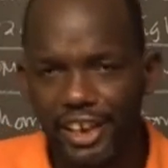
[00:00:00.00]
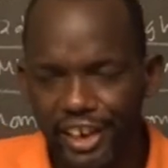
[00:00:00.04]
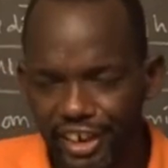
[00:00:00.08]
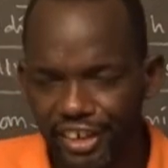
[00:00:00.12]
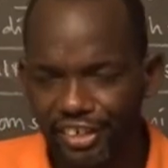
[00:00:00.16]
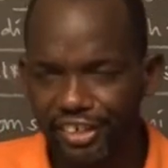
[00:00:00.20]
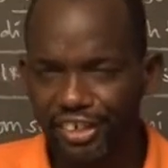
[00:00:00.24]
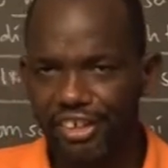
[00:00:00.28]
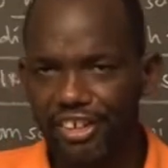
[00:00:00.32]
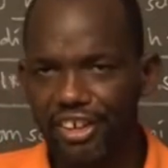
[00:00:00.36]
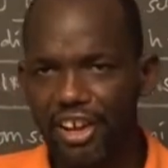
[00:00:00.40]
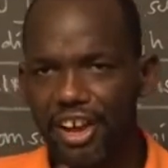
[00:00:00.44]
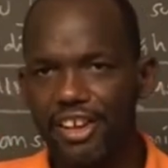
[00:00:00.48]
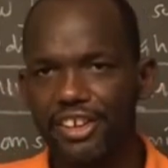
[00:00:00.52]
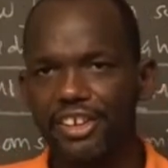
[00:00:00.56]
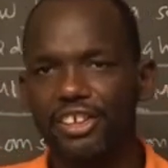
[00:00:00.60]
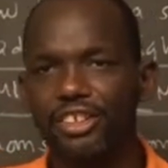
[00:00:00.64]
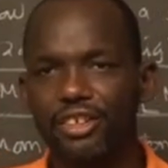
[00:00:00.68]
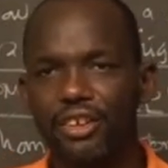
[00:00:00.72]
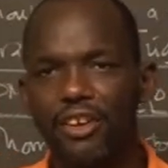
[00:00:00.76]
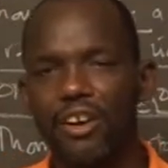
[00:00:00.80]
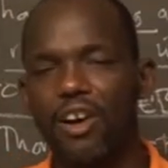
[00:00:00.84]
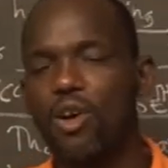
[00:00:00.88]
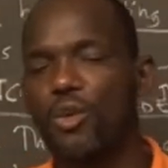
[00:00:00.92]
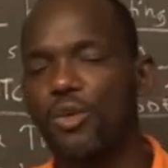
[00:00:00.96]
in, a, in
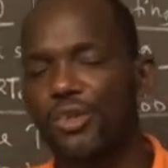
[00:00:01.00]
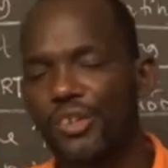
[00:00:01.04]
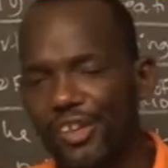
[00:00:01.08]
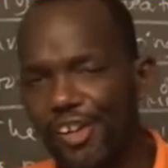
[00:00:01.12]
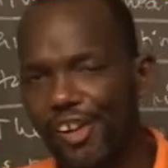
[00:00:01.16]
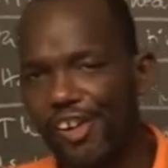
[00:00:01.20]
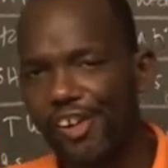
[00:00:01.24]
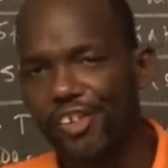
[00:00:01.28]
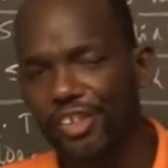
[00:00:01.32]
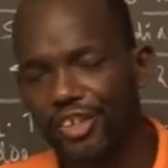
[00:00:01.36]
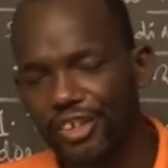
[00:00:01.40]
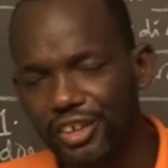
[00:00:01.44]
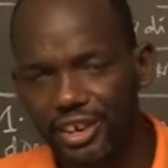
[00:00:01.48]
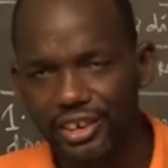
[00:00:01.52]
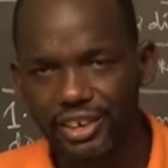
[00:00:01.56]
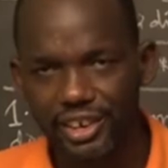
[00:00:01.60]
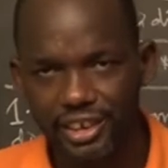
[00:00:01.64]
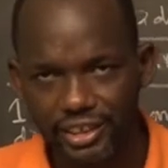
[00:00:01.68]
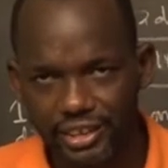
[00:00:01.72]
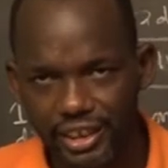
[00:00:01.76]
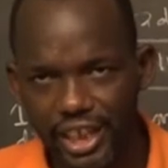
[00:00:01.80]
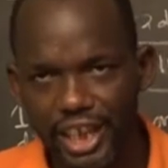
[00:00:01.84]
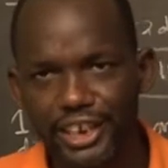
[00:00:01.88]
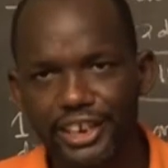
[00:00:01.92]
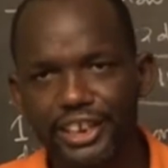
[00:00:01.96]
our own country,
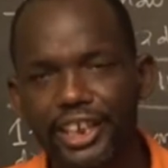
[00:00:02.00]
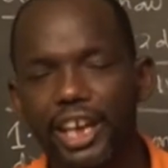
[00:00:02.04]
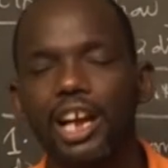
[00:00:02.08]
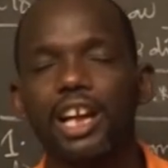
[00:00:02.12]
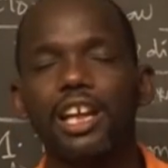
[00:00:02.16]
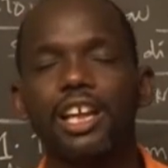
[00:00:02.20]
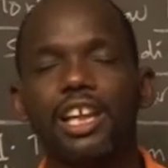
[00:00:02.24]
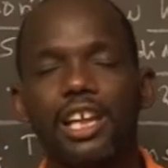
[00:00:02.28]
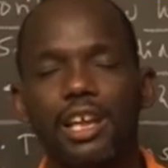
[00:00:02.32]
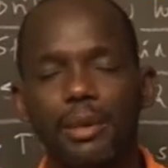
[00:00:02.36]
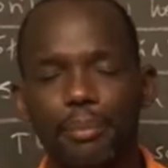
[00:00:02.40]
Tanzania.